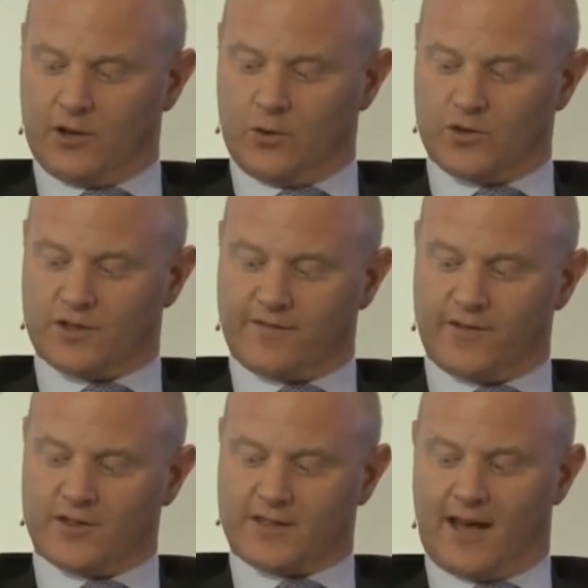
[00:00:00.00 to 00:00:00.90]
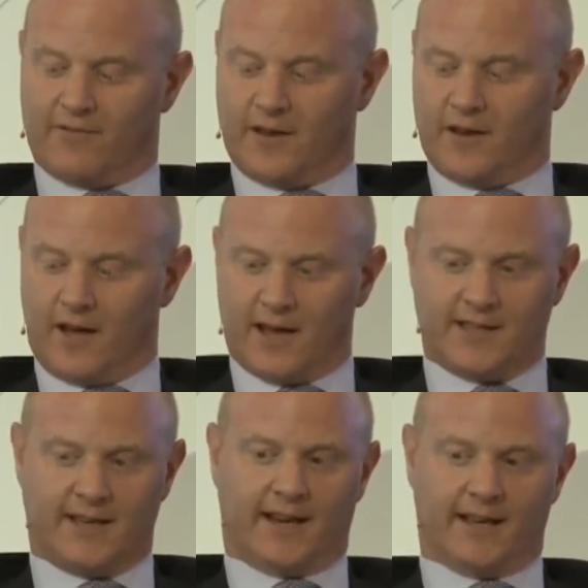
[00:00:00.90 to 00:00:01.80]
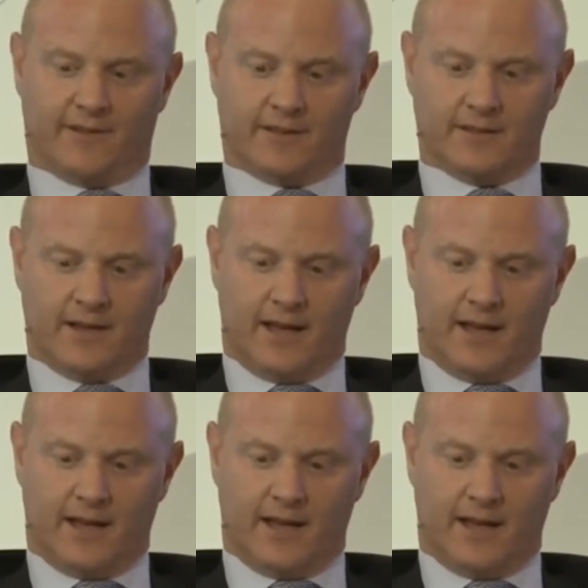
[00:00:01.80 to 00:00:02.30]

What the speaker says: who was the first governor in 1911,